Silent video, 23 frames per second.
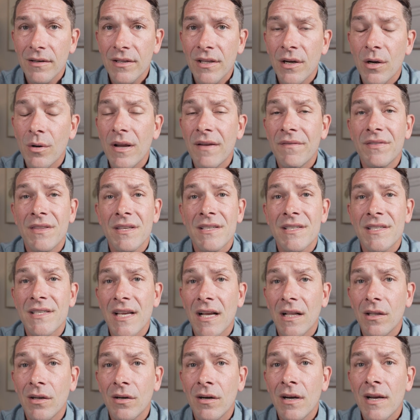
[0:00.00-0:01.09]
You know, if the
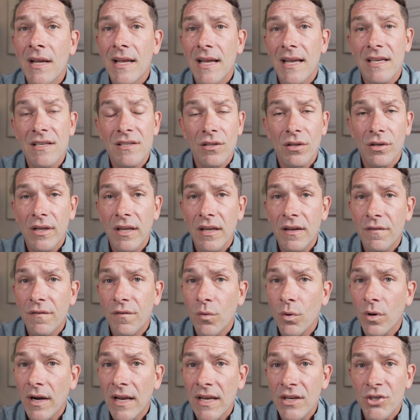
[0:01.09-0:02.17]
seller is looking
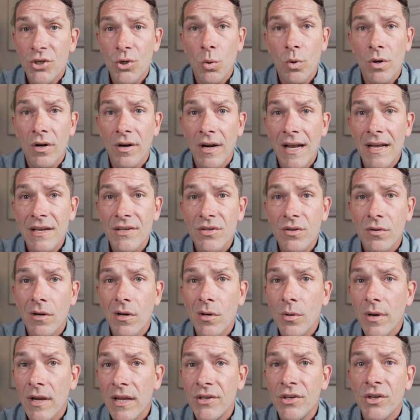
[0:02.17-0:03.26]
for a shorter
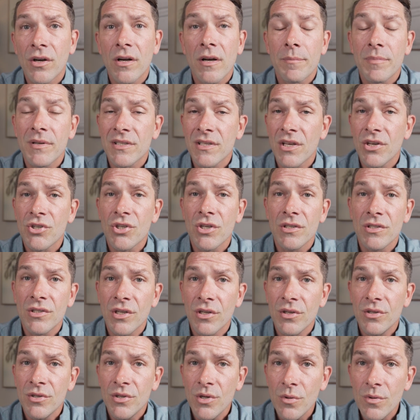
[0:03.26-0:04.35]
escrow and you're in a position to
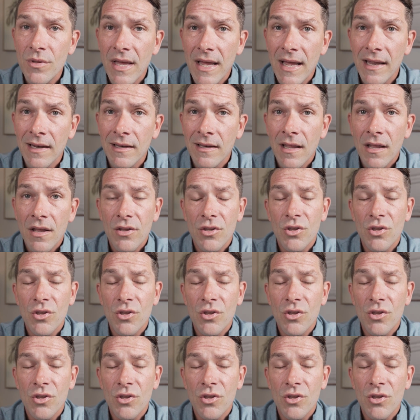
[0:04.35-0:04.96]
do that,